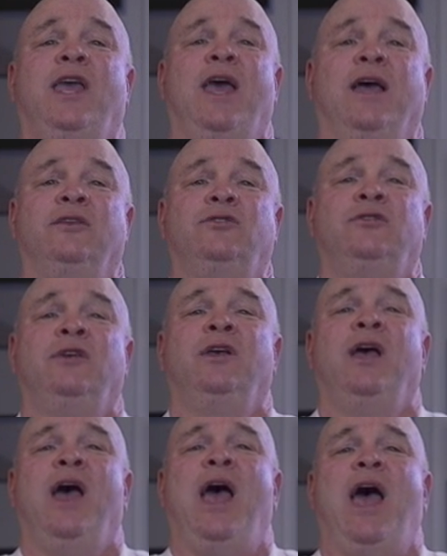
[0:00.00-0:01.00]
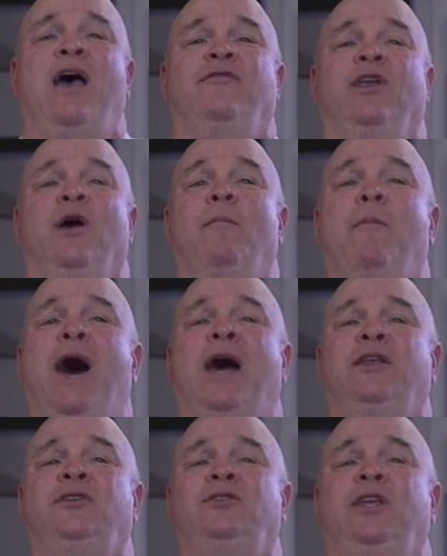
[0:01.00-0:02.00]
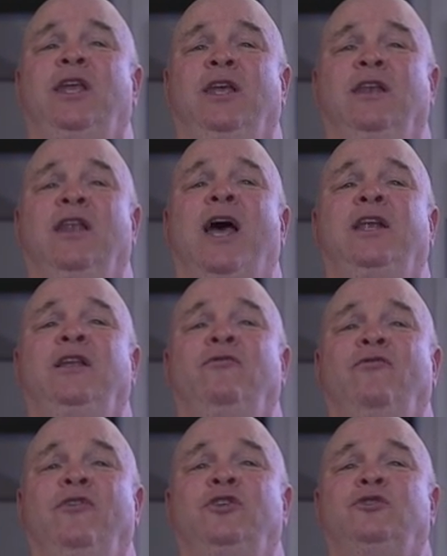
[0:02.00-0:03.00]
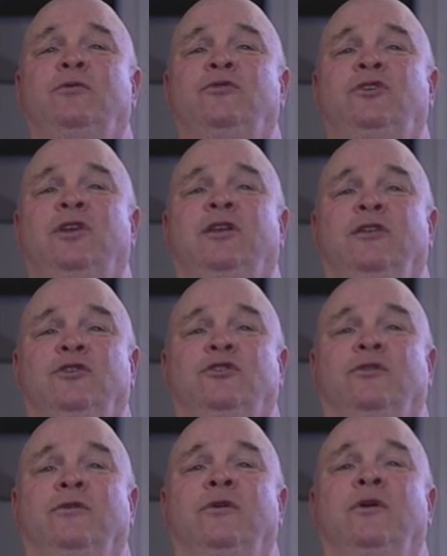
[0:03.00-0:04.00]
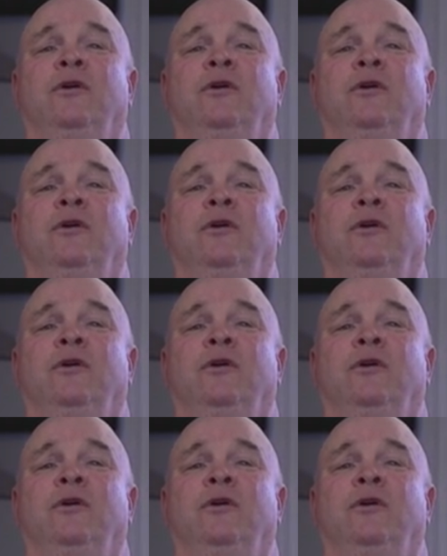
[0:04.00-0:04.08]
gas having a modest ignited visual signature